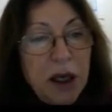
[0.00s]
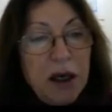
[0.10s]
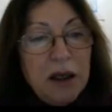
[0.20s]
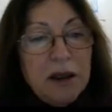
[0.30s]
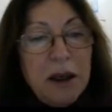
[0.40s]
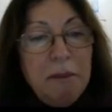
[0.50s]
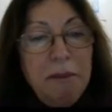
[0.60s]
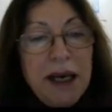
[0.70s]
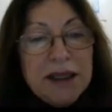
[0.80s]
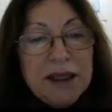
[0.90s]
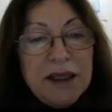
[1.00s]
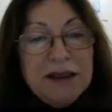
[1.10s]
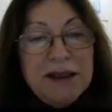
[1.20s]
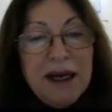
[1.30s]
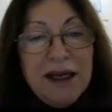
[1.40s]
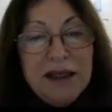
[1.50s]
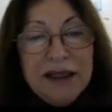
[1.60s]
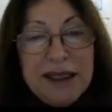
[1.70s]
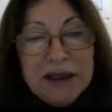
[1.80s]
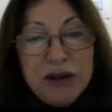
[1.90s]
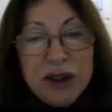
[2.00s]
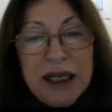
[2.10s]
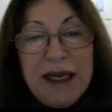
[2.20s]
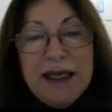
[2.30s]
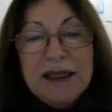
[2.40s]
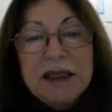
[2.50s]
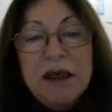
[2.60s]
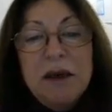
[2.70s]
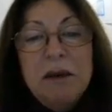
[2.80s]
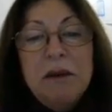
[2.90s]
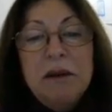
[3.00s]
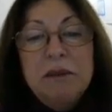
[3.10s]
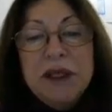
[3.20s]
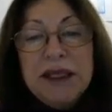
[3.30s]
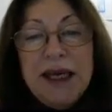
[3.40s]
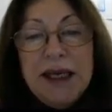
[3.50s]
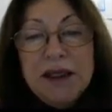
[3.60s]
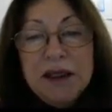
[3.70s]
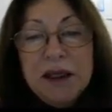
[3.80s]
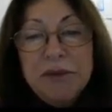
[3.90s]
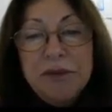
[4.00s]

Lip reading: are matter dielectric and magnetic